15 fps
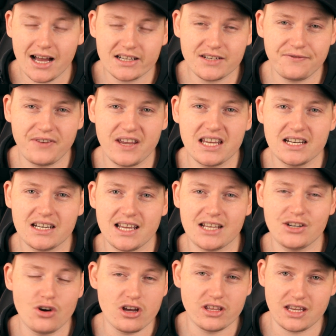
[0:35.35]
undefeated,
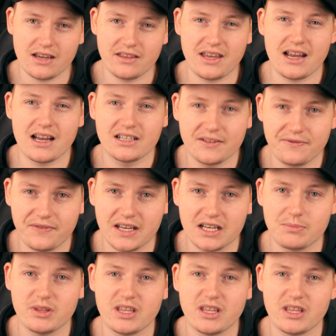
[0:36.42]
and not only are they undefeated,